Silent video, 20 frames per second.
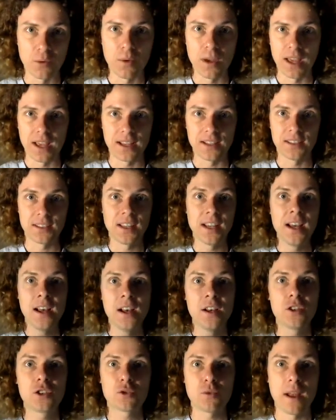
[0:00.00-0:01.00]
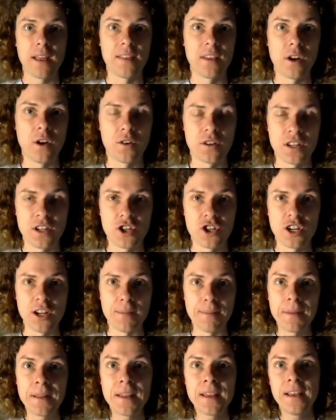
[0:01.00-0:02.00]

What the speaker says: where he's stranded on his ship.